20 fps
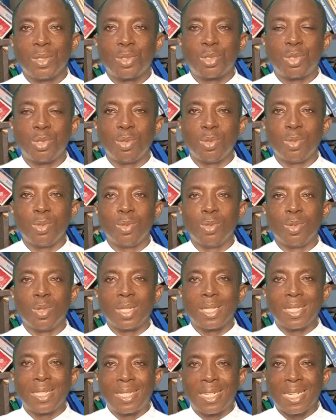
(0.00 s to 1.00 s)
to
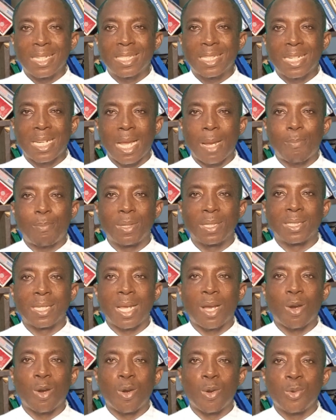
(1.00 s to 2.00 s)
get
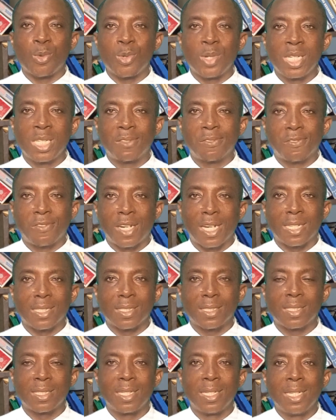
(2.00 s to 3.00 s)
capital or raise
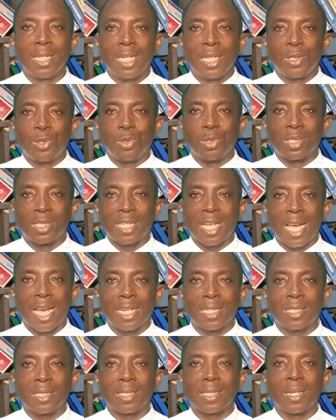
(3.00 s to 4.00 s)
funds to
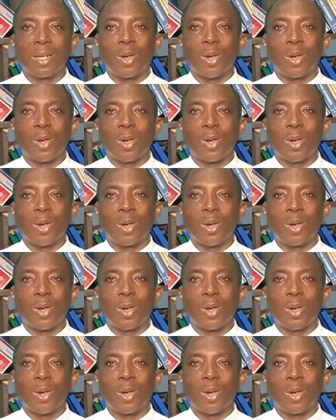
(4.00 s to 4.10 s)
start